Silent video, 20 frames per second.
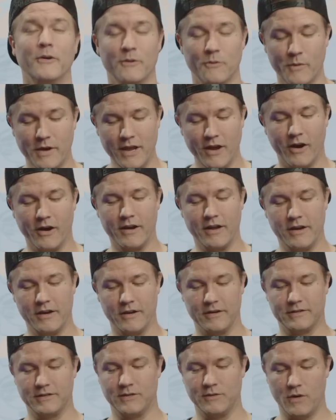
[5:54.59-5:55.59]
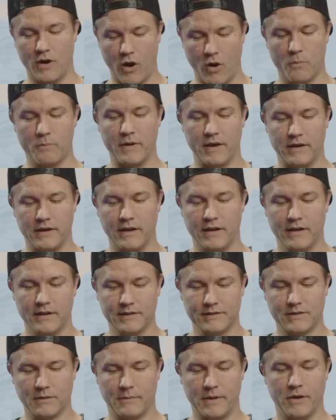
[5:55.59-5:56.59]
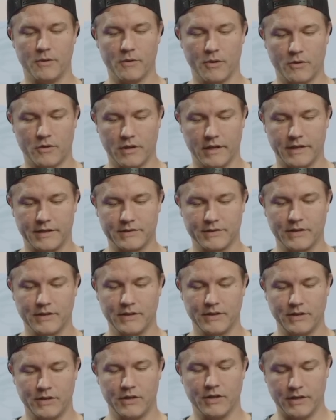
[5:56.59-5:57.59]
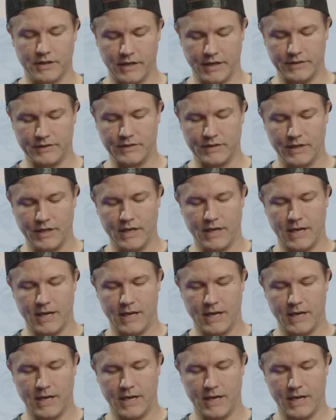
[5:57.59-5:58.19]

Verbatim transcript: We are here to open some Clix goodness.